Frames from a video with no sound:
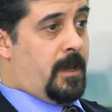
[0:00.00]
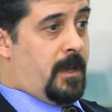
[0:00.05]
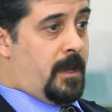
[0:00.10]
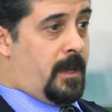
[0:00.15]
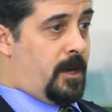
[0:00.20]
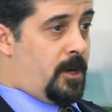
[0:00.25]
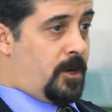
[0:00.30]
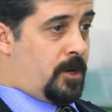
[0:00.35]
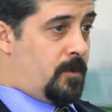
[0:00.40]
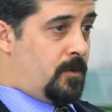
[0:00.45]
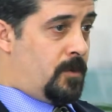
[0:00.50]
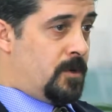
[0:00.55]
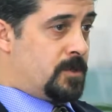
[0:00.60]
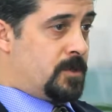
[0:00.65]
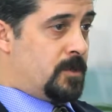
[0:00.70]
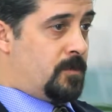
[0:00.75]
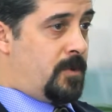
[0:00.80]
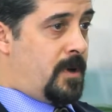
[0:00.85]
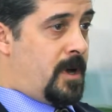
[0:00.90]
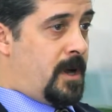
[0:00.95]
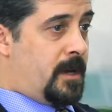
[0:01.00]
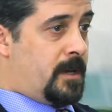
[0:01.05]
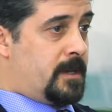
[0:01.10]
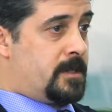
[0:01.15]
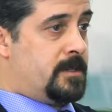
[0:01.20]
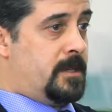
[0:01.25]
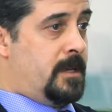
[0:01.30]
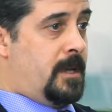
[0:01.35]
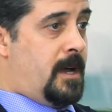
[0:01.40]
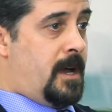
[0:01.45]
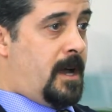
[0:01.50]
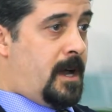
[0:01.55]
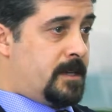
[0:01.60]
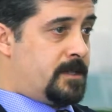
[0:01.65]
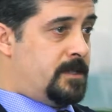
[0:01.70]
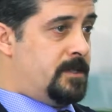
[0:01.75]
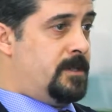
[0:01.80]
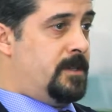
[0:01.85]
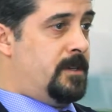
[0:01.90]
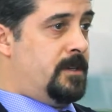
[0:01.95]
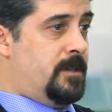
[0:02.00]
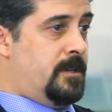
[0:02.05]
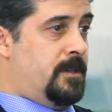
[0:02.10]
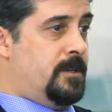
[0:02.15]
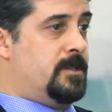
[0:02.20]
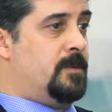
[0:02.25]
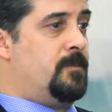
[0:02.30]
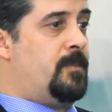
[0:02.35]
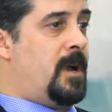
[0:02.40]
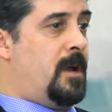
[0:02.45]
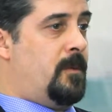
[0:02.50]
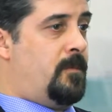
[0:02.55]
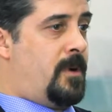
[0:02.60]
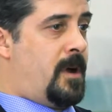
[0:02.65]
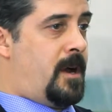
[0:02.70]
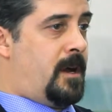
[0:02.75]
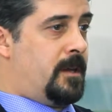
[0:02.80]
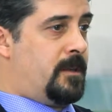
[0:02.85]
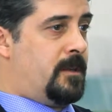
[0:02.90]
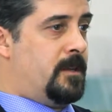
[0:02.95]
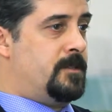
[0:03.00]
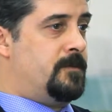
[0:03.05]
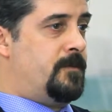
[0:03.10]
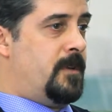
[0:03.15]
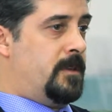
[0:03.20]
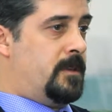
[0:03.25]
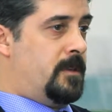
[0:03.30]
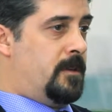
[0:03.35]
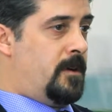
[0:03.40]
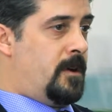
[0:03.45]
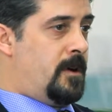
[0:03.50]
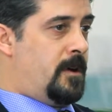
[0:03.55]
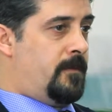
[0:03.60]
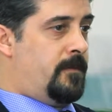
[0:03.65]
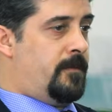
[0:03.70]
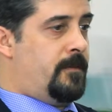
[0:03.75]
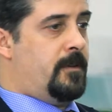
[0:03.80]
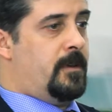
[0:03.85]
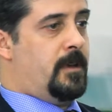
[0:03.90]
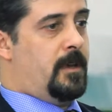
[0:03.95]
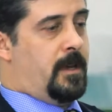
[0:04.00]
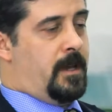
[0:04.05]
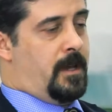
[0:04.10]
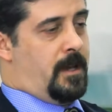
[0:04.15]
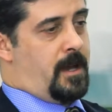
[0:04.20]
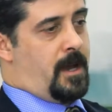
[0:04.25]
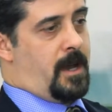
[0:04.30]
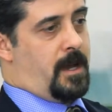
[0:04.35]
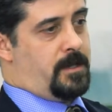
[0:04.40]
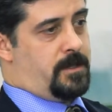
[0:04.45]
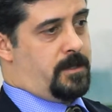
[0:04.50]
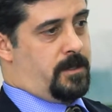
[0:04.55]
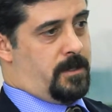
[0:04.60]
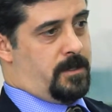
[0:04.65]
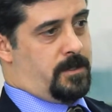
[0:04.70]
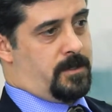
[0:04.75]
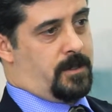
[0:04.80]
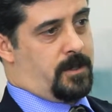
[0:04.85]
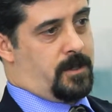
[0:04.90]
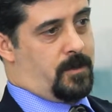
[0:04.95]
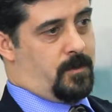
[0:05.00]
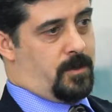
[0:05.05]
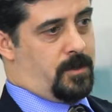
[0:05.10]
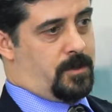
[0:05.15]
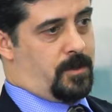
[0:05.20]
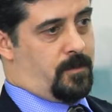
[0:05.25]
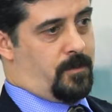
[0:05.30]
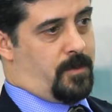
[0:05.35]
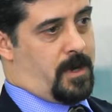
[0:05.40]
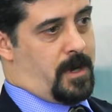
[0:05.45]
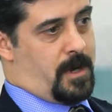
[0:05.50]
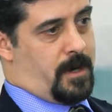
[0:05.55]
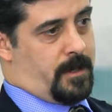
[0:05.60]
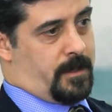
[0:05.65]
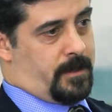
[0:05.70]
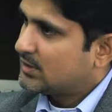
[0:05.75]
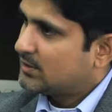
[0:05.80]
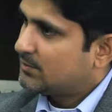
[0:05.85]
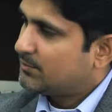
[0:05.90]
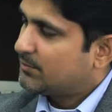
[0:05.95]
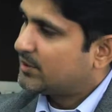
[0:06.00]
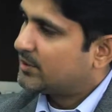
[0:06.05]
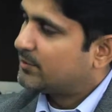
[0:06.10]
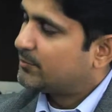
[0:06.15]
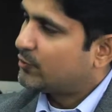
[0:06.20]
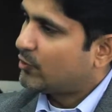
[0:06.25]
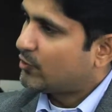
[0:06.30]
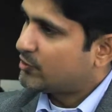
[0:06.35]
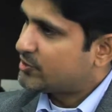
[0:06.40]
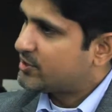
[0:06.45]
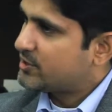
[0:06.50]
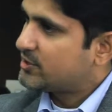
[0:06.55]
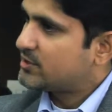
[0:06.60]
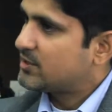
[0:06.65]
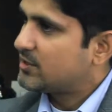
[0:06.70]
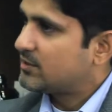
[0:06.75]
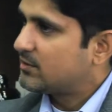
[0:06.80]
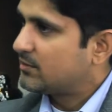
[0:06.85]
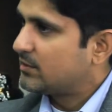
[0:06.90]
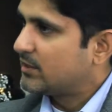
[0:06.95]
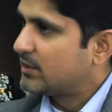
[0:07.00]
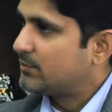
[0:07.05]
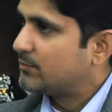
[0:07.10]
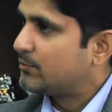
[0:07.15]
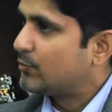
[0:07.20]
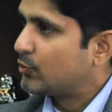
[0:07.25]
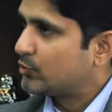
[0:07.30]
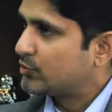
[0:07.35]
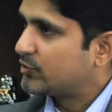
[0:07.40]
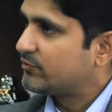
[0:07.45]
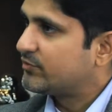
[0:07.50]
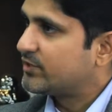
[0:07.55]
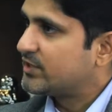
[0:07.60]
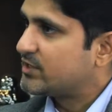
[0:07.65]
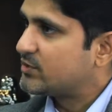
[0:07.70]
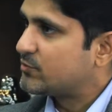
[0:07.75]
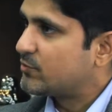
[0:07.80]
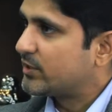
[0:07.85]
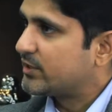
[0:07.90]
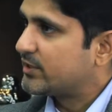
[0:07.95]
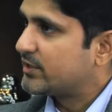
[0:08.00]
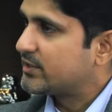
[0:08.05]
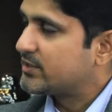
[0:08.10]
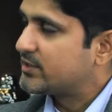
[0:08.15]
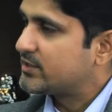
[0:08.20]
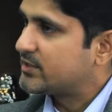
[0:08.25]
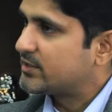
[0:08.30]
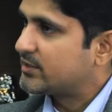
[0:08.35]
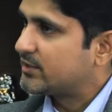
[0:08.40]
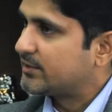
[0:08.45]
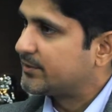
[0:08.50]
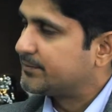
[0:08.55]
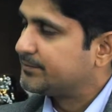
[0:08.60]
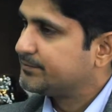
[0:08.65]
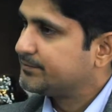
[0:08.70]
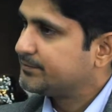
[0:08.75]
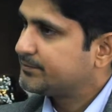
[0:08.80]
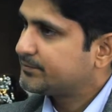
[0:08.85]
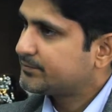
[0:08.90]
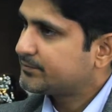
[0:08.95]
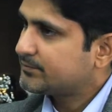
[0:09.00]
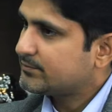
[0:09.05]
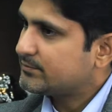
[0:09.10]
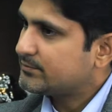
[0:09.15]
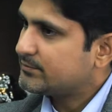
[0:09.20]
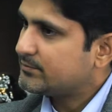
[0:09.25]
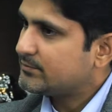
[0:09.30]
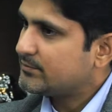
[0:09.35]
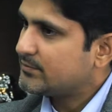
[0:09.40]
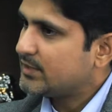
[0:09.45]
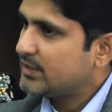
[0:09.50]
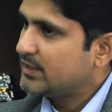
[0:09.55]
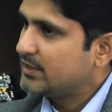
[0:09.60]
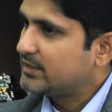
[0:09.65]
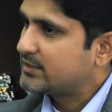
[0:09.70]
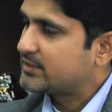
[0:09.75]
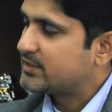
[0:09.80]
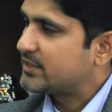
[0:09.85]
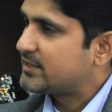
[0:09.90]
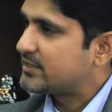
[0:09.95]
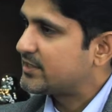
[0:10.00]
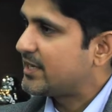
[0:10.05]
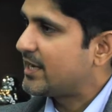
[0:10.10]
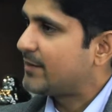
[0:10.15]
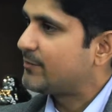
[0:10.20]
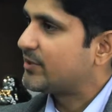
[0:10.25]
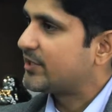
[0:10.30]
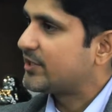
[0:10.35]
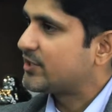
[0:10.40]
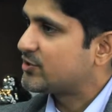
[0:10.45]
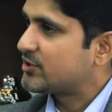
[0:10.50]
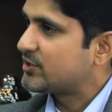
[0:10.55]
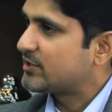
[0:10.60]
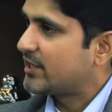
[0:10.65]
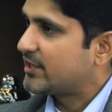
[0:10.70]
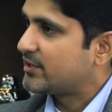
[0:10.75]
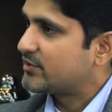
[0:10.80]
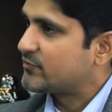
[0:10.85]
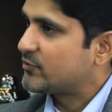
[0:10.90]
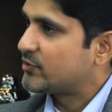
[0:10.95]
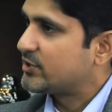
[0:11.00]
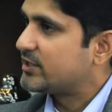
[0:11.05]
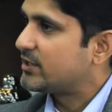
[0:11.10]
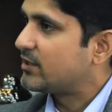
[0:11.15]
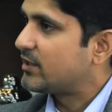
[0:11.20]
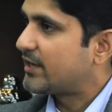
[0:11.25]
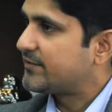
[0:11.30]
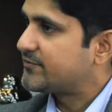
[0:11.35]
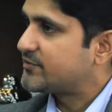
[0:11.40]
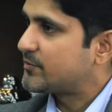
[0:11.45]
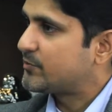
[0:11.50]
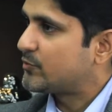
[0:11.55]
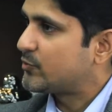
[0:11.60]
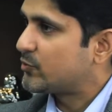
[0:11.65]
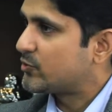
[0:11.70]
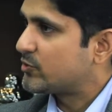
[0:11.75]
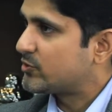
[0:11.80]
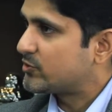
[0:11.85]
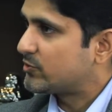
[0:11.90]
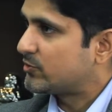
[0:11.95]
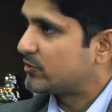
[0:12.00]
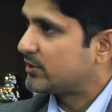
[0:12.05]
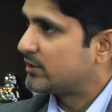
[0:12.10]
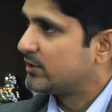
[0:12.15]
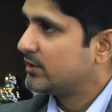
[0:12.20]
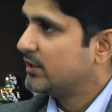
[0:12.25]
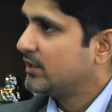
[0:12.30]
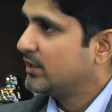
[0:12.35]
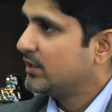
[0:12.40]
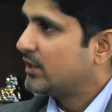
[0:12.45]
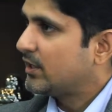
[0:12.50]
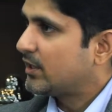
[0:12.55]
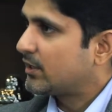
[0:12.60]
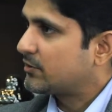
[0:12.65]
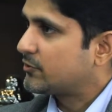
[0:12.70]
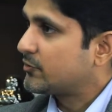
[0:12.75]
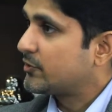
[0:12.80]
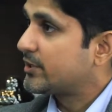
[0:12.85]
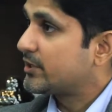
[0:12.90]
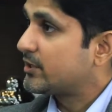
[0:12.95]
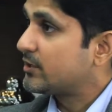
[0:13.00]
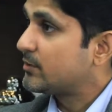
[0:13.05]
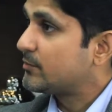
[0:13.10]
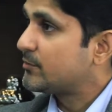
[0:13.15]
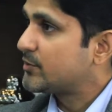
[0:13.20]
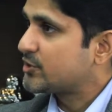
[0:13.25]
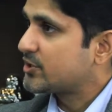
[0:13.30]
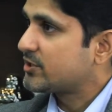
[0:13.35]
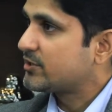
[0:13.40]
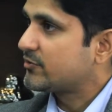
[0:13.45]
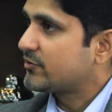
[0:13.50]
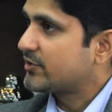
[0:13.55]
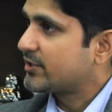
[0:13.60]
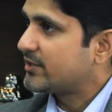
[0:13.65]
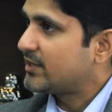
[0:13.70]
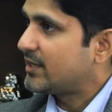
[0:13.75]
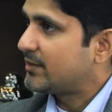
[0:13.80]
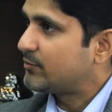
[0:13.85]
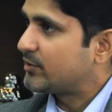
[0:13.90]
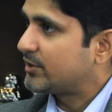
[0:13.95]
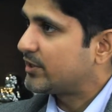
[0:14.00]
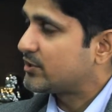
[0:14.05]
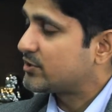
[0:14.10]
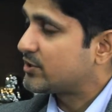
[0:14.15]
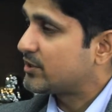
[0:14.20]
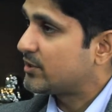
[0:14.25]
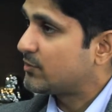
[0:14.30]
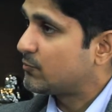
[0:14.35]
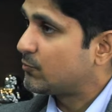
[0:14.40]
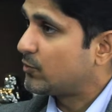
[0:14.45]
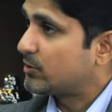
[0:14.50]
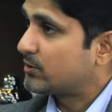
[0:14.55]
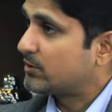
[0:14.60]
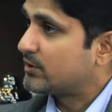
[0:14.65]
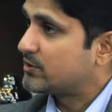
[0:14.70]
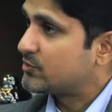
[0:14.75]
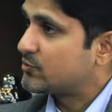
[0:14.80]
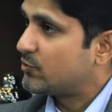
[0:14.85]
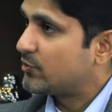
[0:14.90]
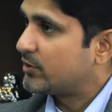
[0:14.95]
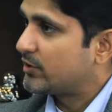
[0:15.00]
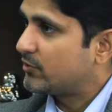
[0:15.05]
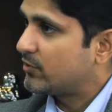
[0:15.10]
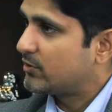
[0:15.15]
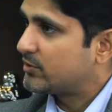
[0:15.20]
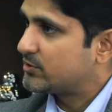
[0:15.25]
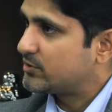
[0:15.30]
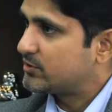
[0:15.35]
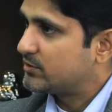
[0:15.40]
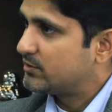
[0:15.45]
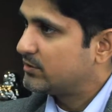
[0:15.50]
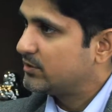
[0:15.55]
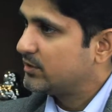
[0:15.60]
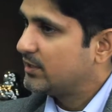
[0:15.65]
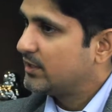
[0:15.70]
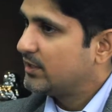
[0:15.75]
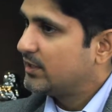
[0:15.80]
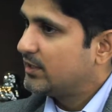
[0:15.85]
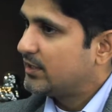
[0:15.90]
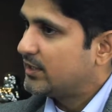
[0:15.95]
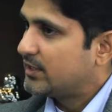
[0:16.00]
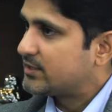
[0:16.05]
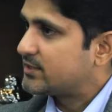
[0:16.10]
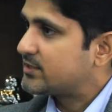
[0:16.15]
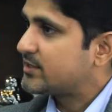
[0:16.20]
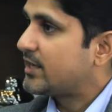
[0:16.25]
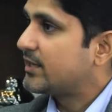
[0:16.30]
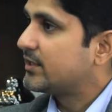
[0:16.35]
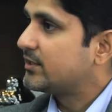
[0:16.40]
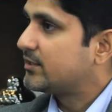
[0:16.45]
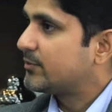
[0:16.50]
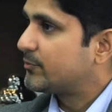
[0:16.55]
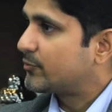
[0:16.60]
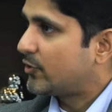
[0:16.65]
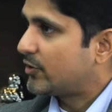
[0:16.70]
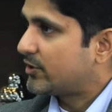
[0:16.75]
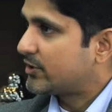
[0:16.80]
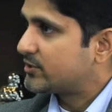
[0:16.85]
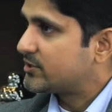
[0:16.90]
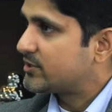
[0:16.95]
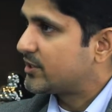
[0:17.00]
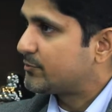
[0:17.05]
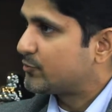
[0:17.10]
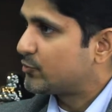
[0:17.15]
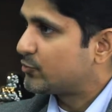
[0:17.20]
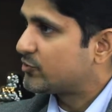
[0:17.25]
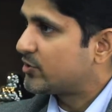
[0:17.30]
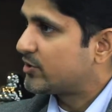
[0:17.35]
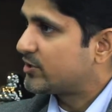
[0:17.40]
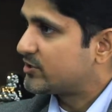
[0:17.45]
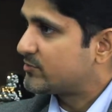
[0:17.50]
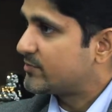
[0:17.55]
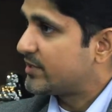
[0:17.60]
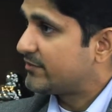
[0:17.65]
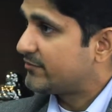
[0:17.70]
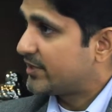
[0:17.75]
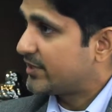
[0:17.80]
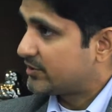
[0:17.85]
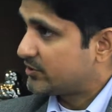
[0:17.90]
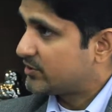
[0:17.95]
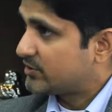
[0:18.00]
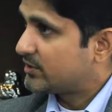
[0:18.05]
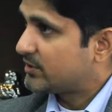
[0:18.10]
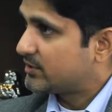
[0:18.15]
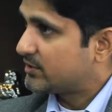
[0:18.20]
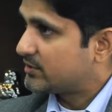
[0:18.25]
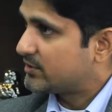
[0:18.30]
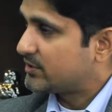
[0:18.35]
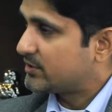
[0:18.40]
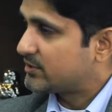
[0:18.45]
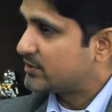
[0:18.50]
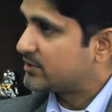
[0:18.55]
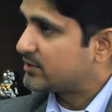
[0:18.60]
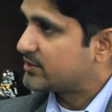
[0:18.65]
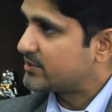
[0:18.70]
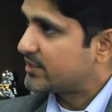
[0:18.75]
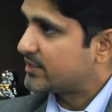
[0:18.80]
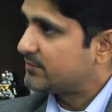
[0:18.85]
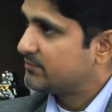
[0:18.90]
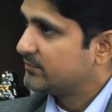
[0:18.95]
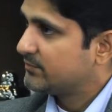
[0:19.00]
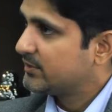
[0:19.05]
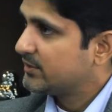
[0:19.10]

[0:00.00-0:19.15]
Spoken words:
In our commercial products, the oxygen is a byproduct that's vented off, and hydrogen is the commercial product. But the process in both of these, whether it's an application that is for either life support or a mission critical application, and what is going on inside the products that Proton is manufacturing, is it the same?